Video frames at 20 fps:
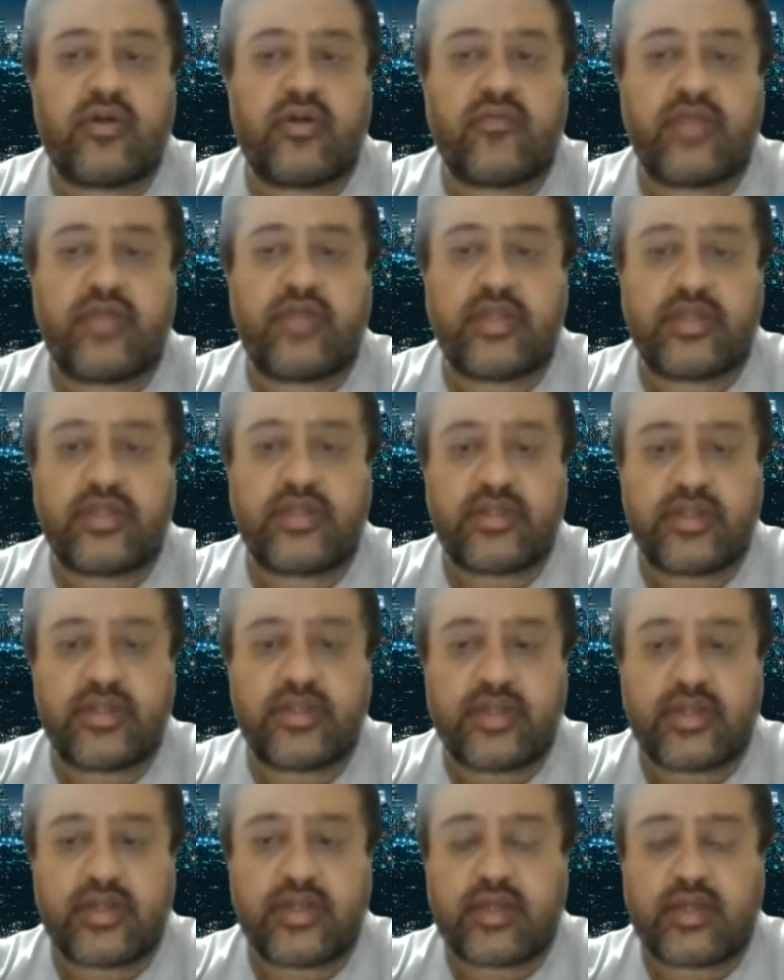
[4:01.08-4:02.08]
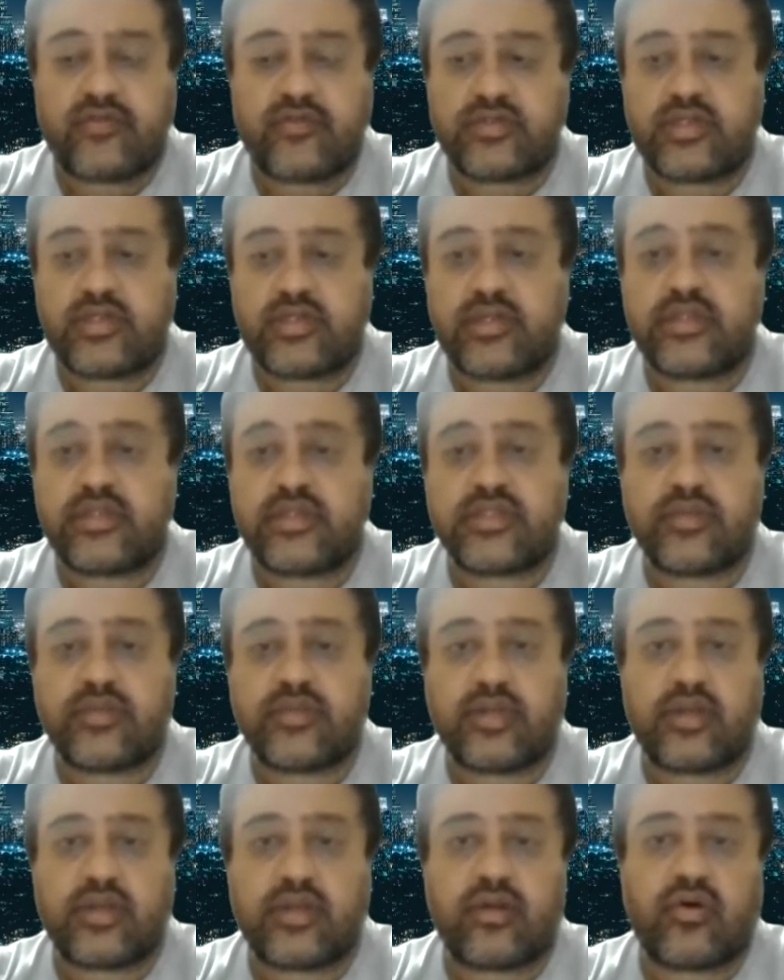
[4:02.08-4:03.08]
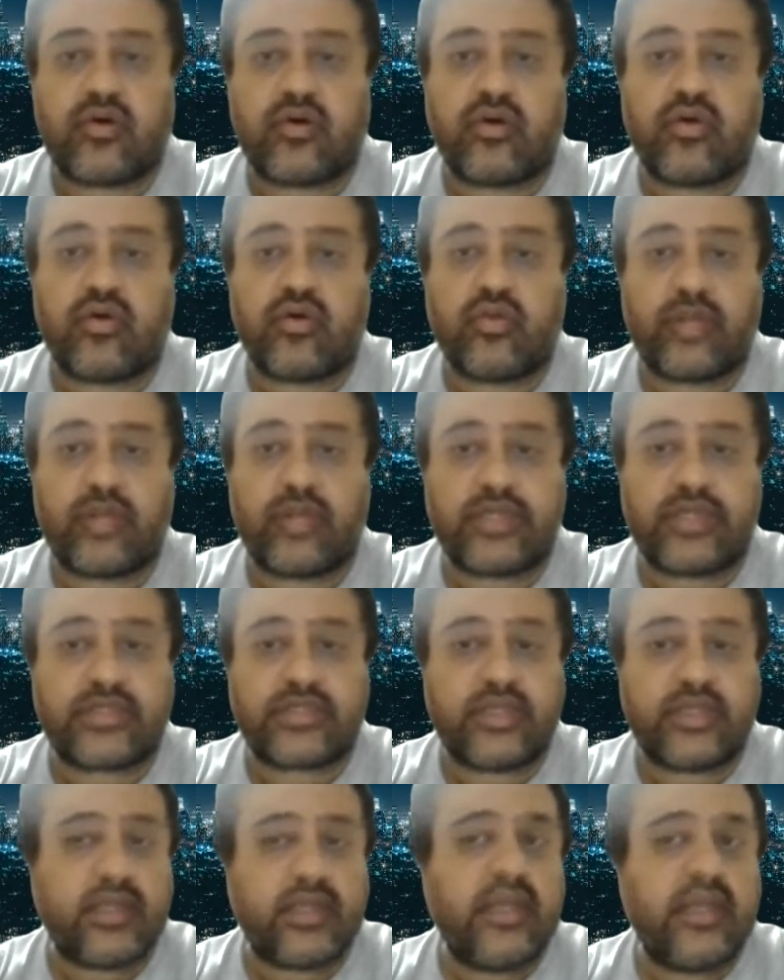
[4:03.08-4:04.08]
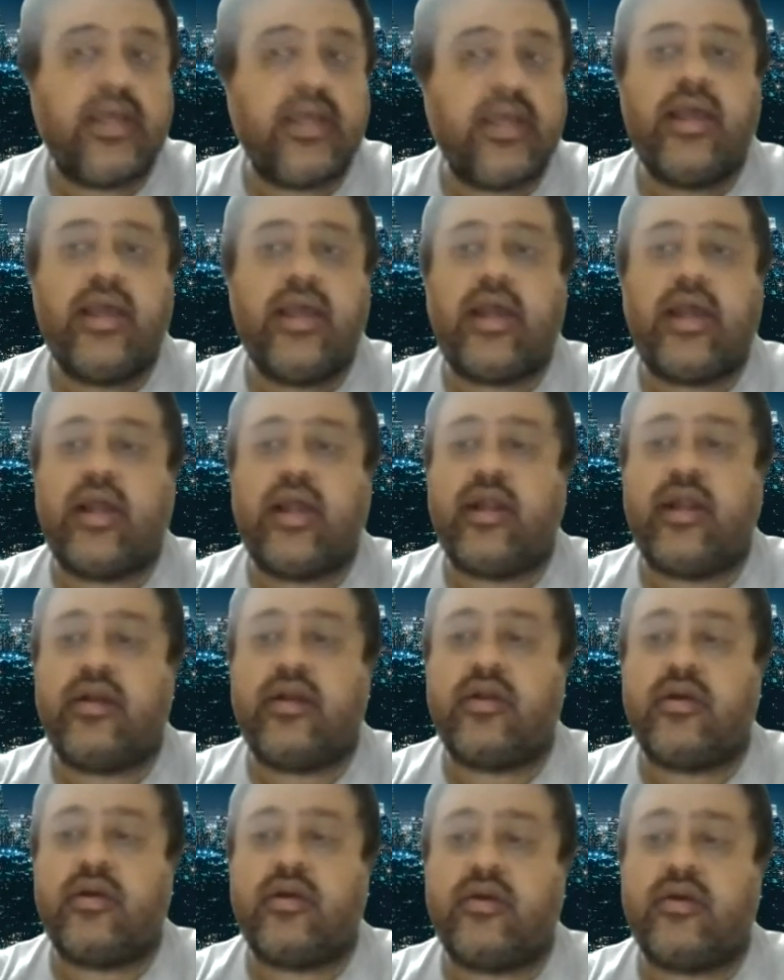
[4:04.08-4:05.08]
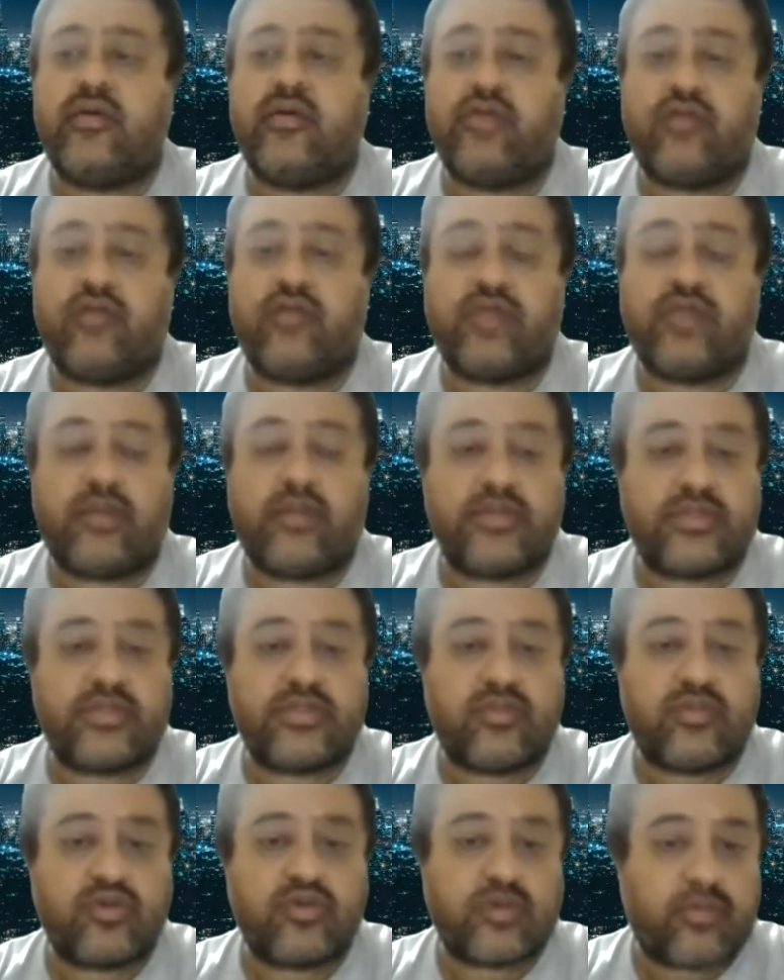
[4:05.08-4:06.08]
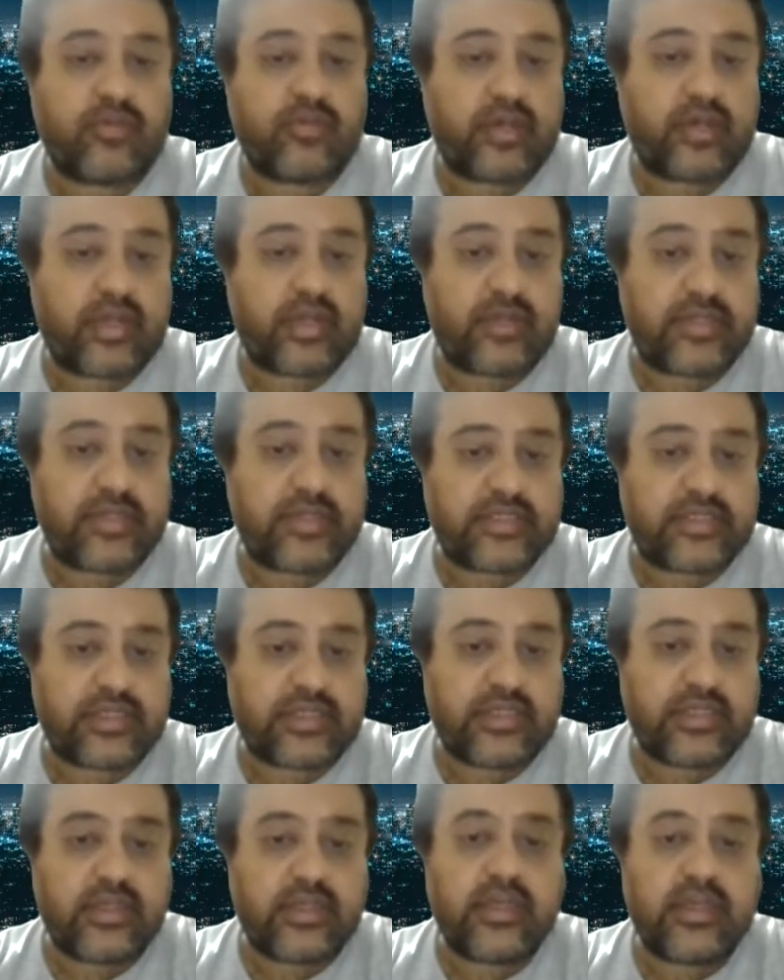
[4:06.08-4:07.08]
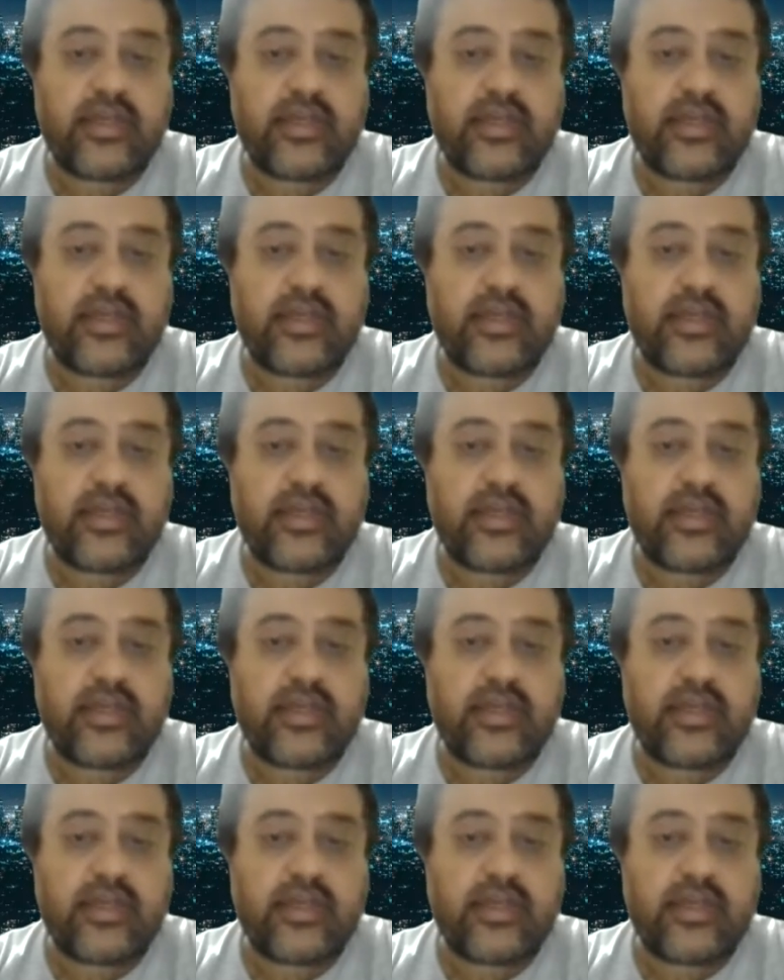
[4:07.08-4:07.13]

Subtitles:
very, I would say, reasonable or low pricing. And one of them is the most popular, Amazon.